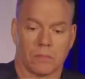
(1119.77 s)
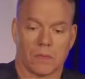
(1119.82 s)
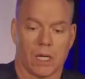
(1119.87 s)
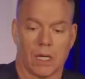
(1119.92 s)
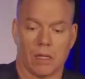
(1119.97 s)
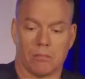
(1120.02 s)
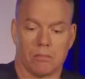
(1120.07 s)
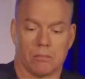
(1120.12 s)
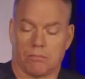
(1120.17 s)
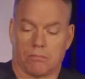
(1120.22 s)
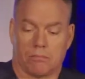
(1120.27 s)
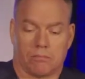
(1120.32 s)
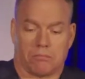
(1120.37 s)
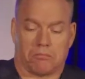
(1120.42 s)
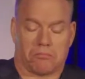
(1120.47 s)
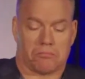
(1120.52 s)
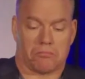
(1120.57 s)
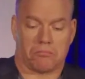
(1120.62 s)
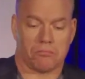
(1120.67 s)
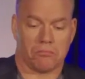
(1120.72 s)
I'm,
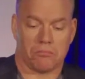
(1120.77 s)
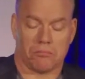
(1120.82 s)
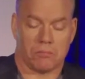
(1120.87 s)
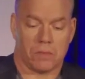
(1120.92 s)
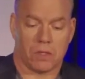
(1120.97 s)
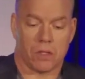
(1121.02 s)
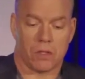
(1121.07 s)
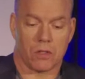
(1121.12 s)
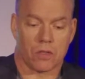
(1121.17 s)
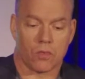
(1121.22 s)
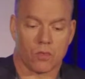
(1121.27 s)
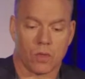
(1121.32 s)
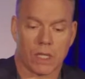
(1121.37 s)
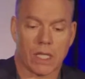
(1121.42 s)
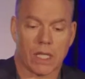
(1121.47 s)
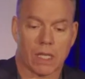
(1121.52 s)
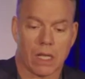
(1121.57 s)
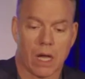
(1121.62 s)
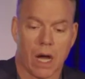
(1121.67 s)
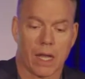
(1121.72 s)
there's
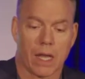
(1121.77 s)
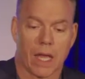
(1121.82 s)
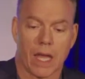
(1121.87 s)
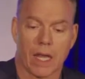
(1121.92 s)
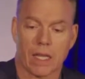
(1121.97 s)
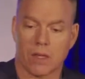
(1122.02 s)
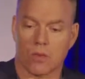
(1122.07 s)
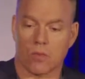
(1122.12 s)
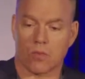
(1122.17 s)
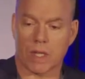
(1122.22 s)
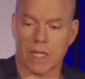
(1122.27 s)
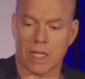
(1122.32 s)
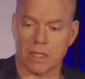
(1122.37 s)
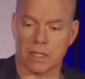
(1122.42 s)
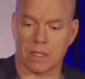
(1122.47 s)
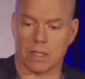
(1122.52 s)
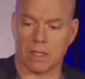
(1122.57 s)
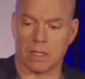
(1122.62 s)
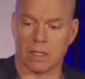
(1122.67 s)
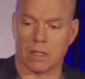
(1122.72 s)
really not any
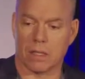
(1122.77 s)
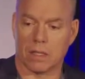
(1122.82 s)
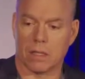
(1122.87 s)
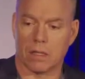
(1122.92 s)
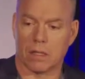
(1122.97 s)
reason